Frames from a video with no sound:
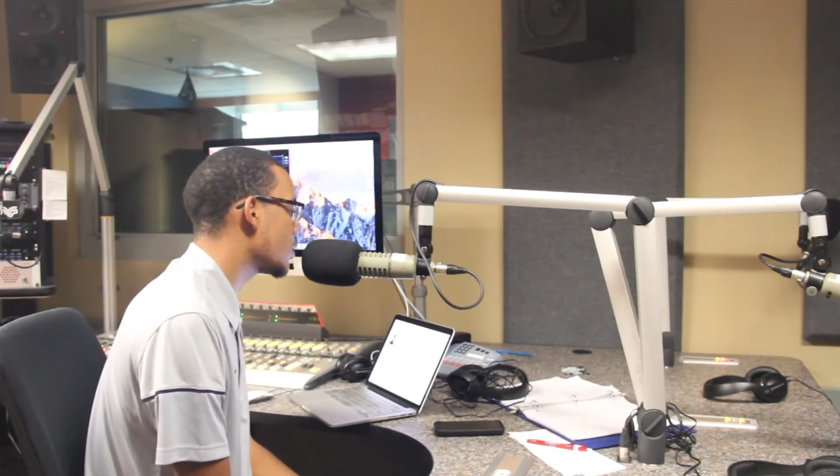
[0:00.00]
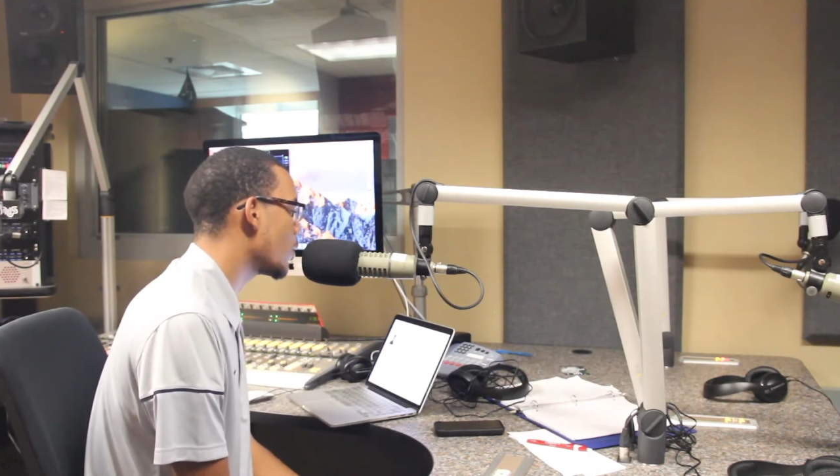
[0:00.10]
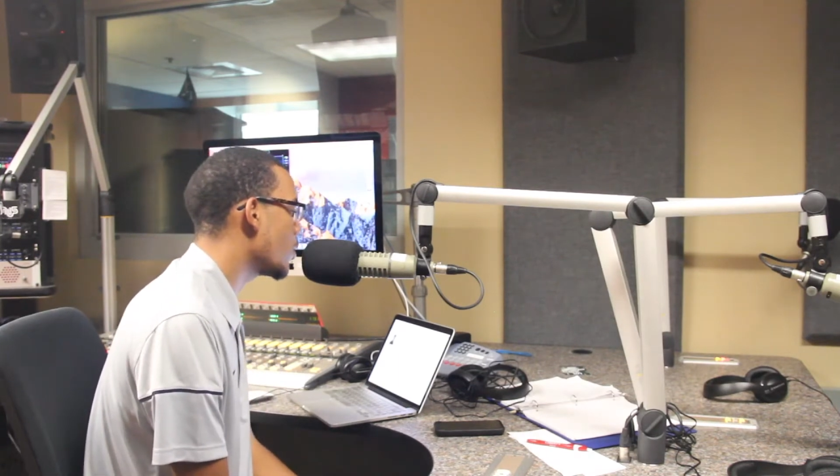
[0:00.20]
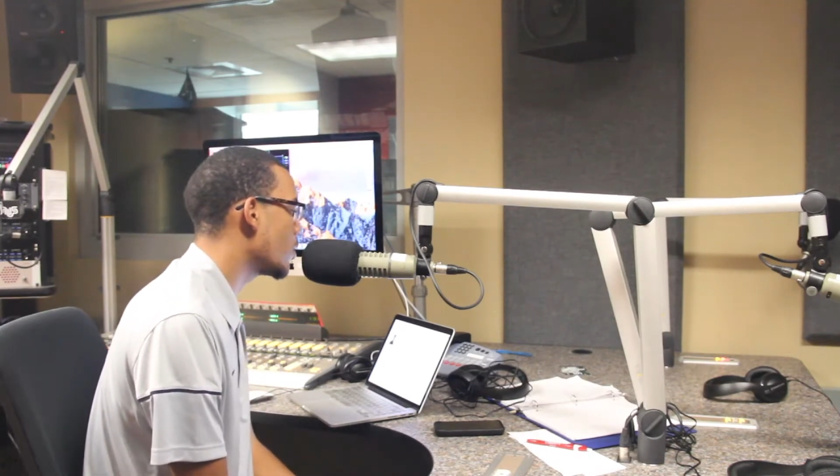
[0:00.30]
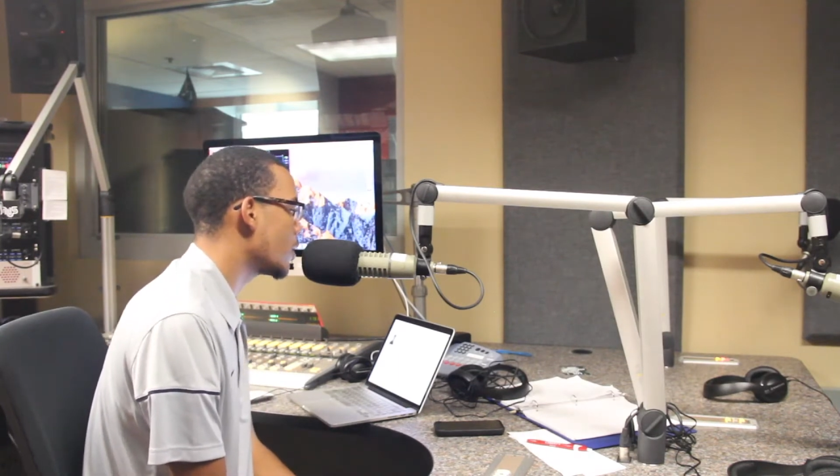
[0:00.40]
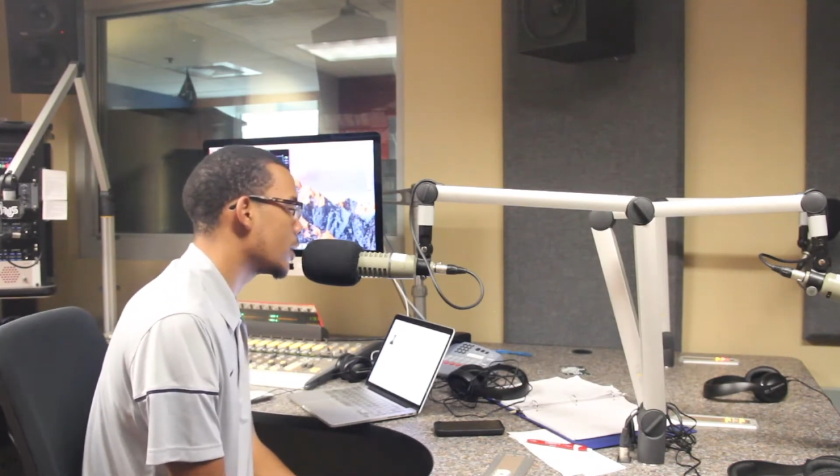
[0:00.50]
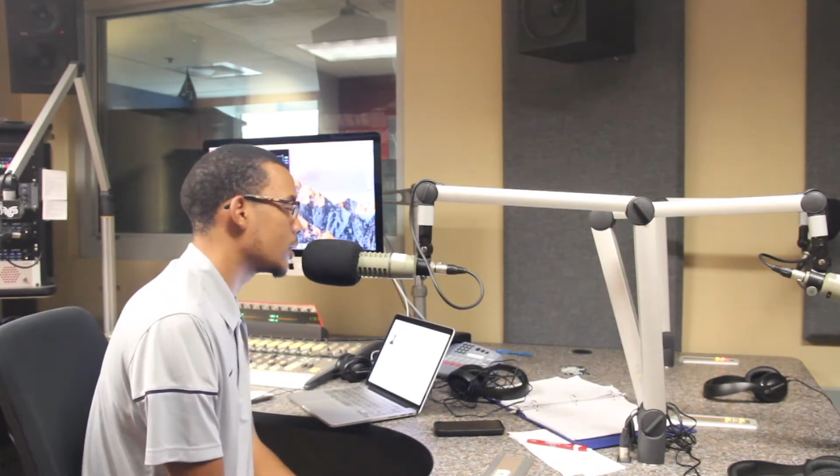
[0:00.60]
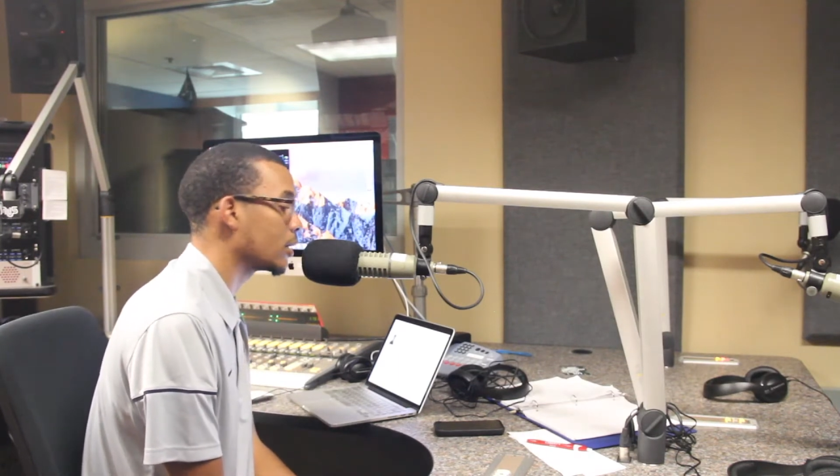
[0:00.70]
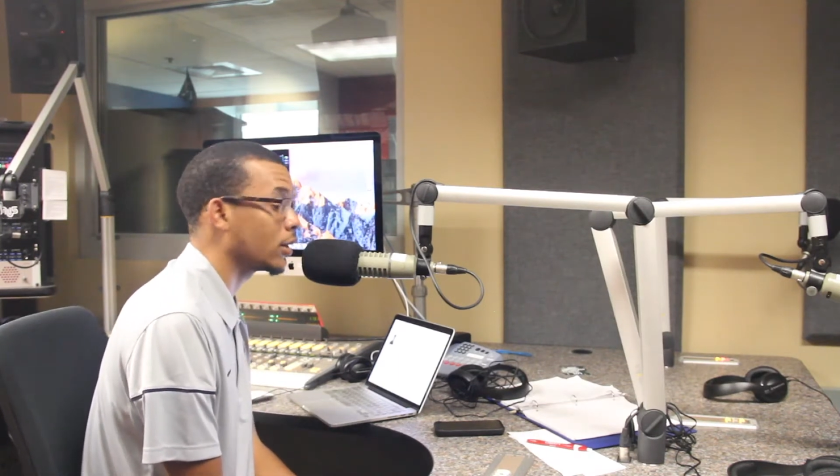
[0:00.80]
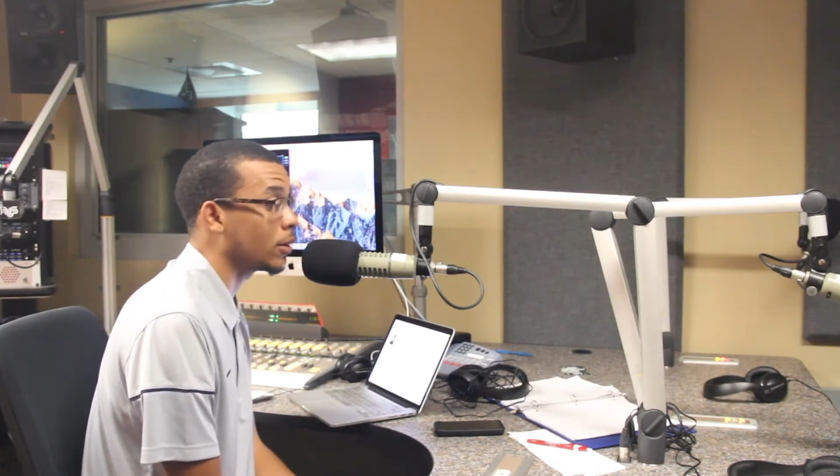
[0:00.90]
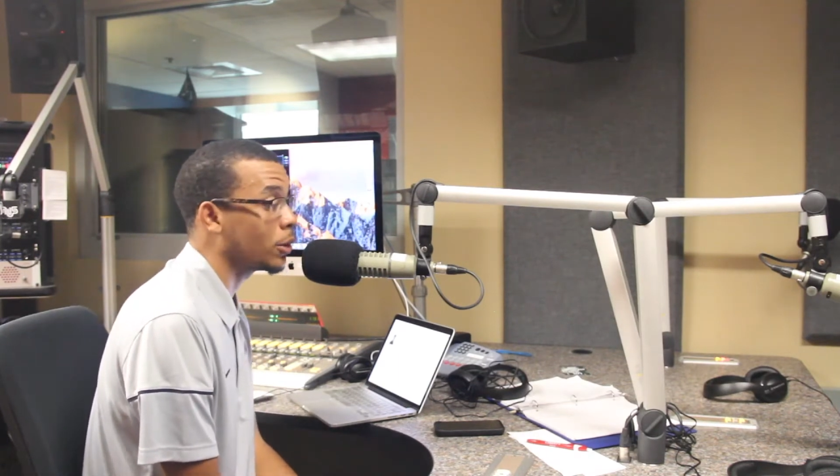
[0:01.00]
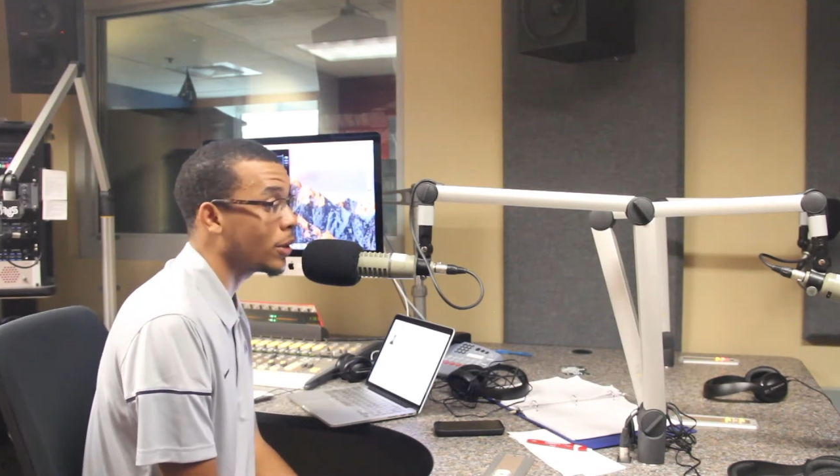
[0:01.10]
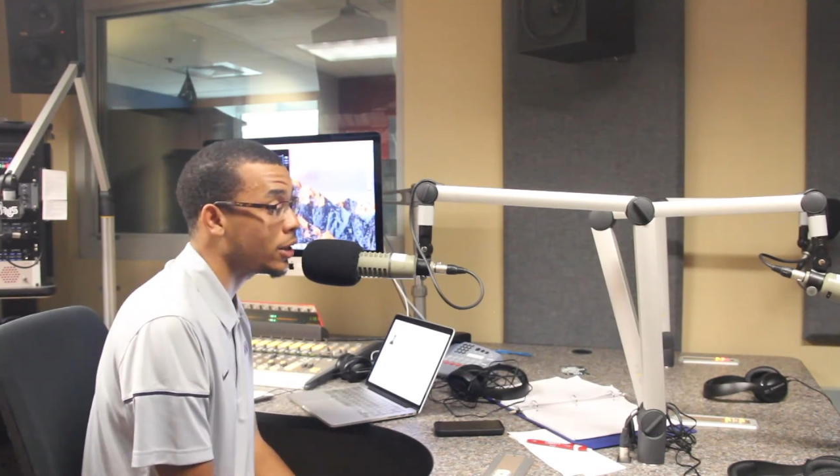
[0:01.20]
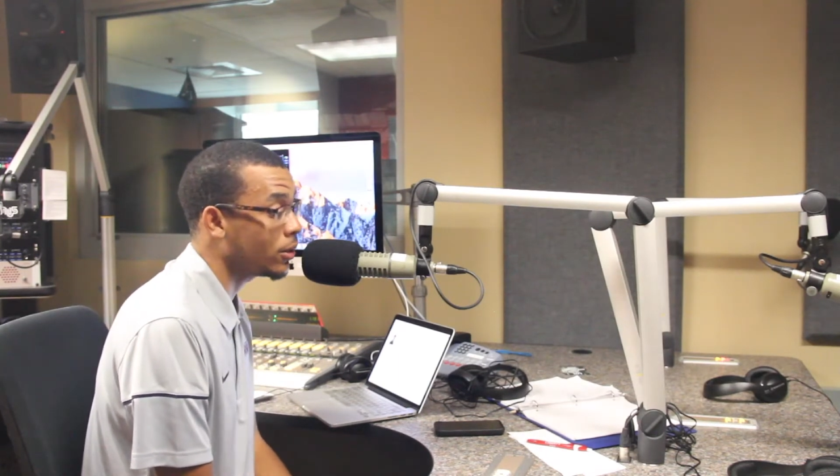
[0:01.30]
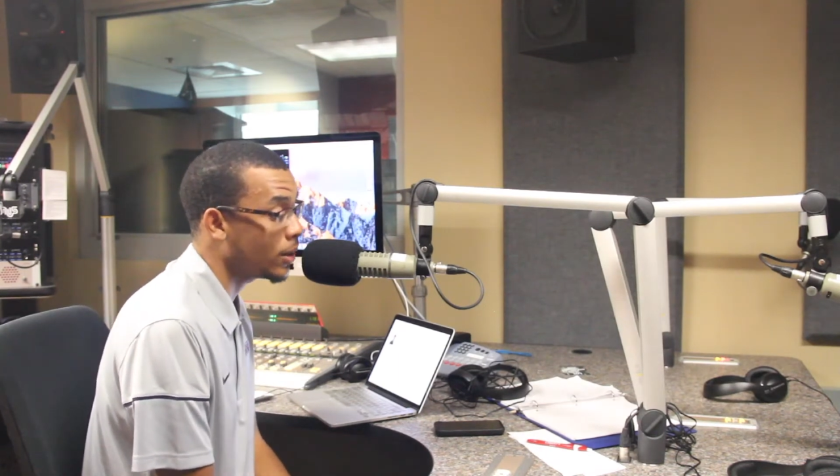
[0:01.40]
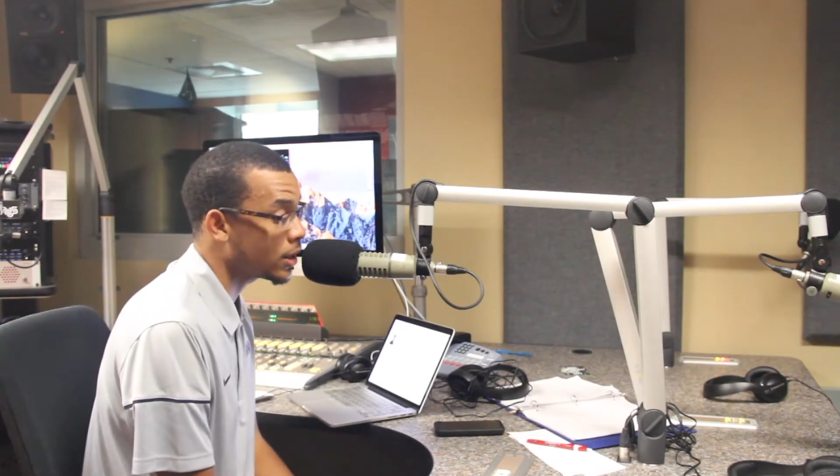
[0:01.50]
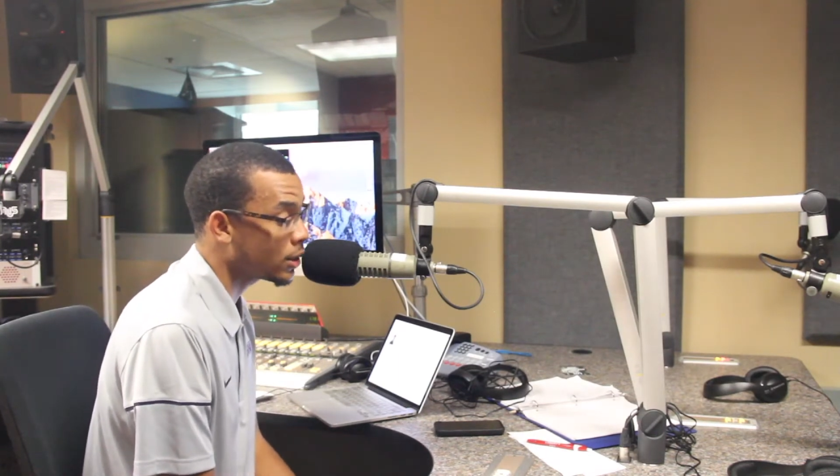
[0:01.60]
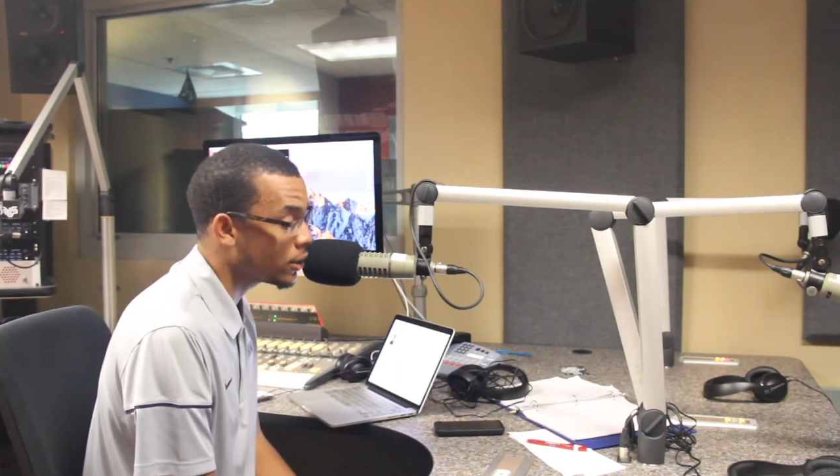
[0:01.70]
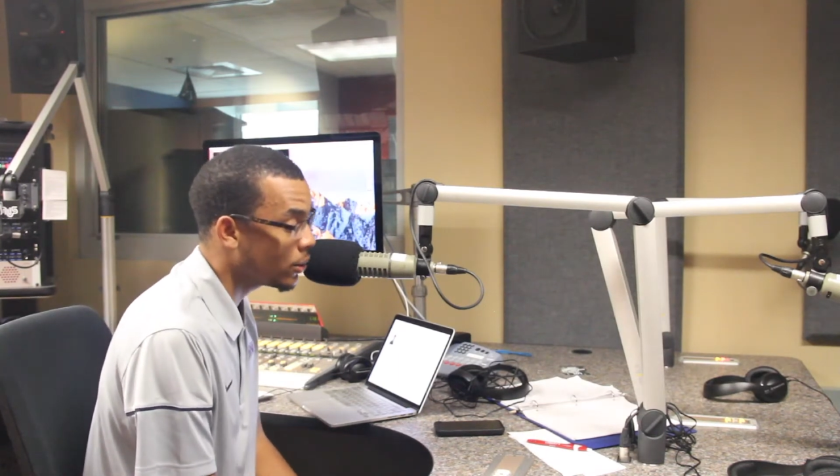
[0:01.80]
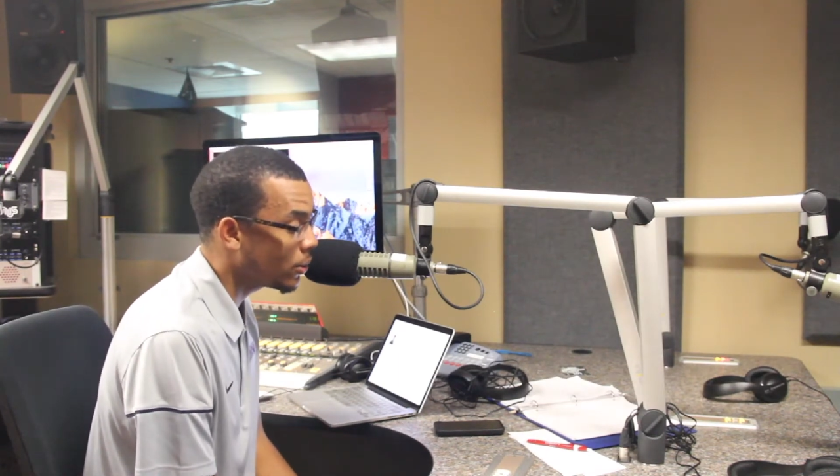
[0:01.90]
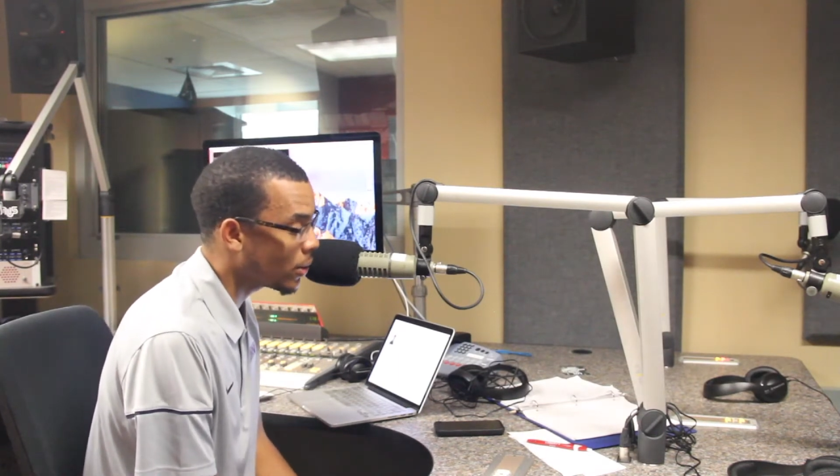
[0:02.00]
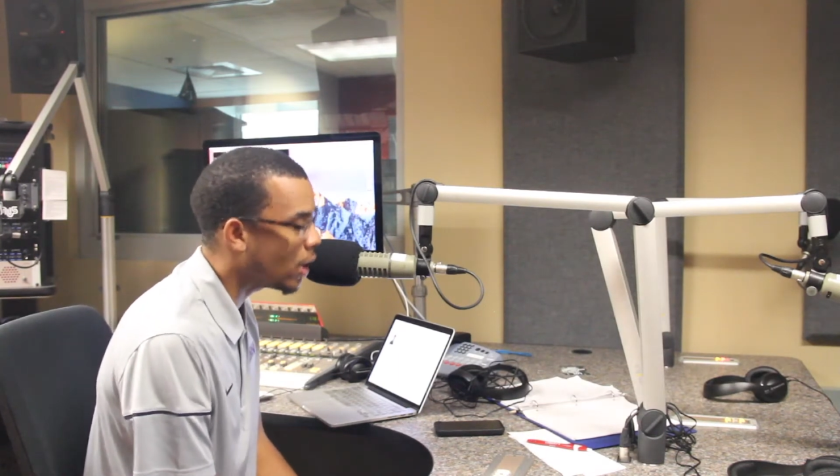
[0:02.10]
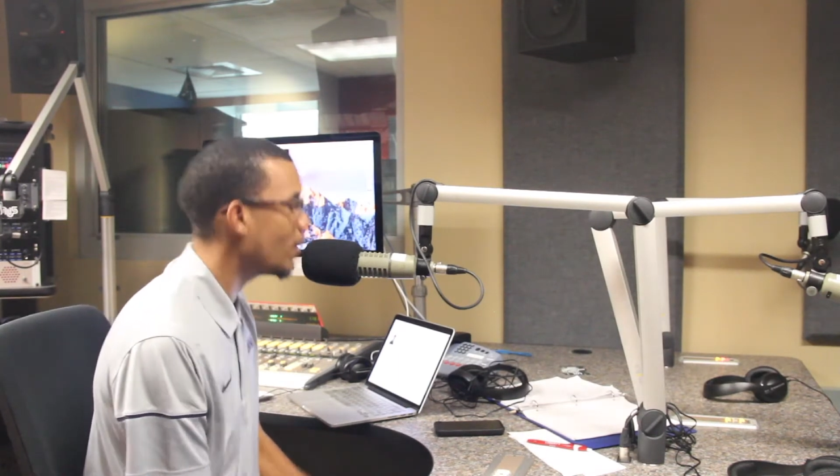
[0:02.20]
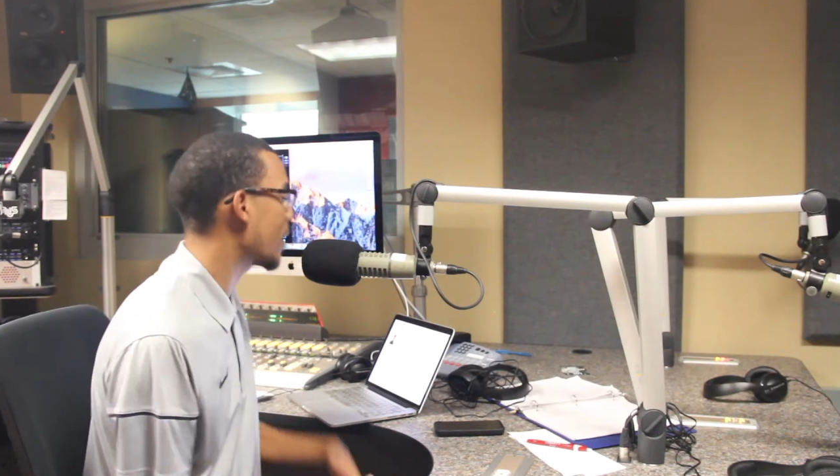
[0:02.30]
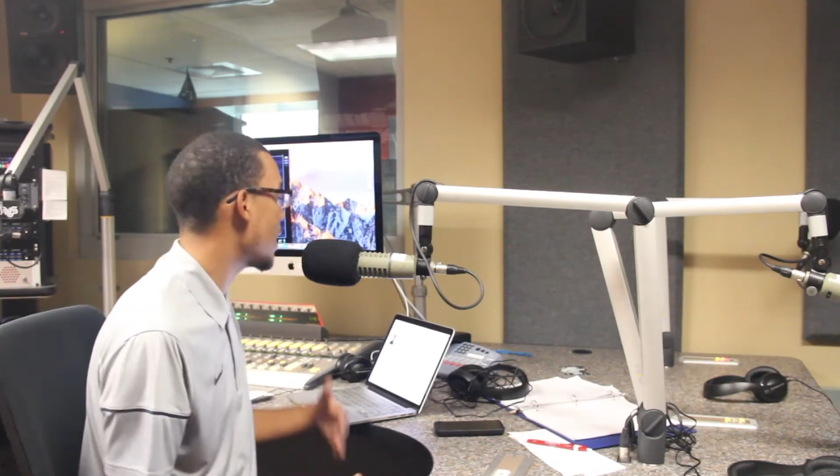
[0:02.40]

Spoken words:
Stores, on WHUS 2. Oh my